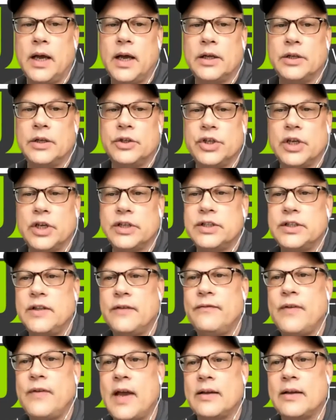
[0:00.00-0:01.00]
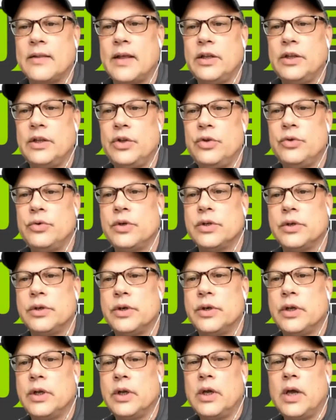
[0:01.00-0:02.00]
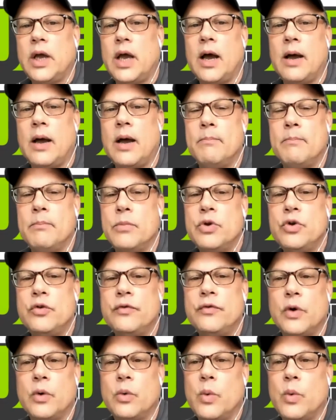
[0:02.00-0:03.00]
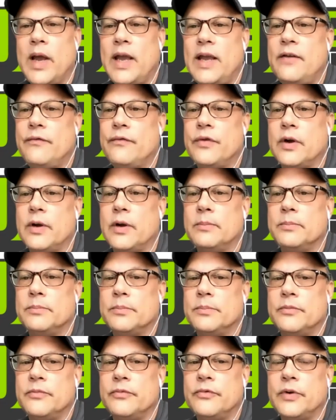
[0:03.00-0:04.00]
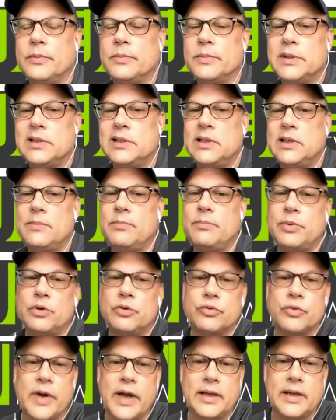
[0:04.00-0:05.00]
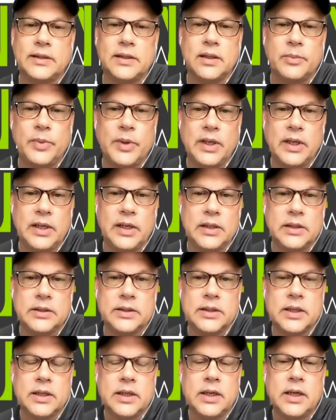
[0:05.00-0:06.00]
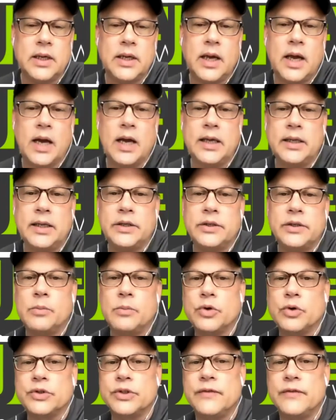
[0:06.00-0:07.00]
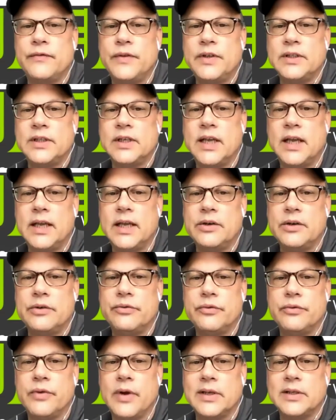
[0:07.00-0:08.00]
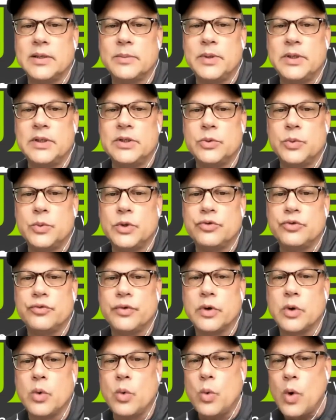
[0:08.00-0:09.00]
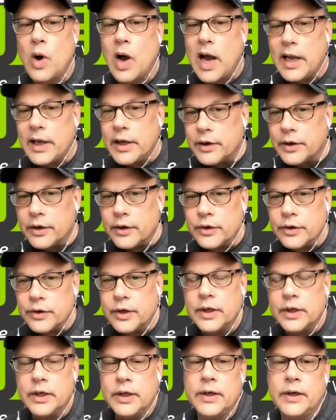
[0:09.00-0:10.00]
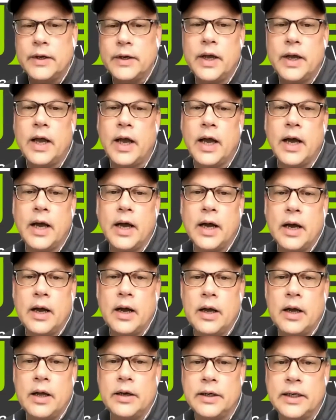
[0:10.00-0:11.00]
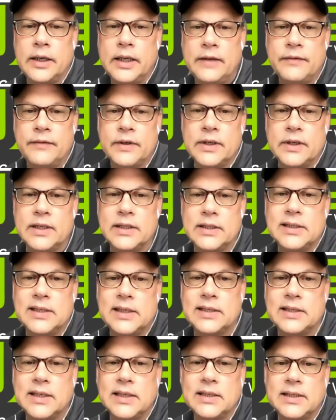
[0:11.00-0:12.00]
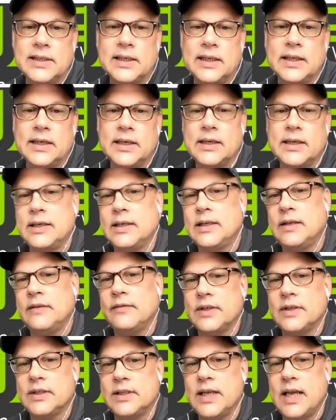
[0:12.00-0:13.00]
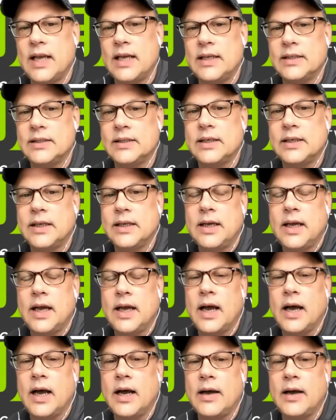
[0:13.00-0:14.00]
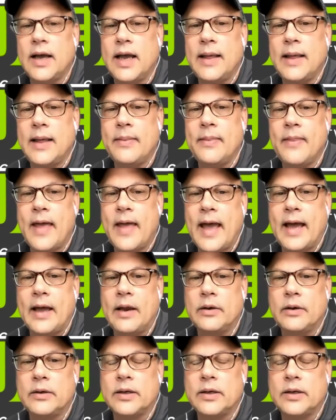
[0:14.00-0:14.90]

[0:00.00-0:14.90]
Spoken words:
Just the fact that you could move away from simple recipes into more sophisticated recipes, which required an even consistency and an even taste, and that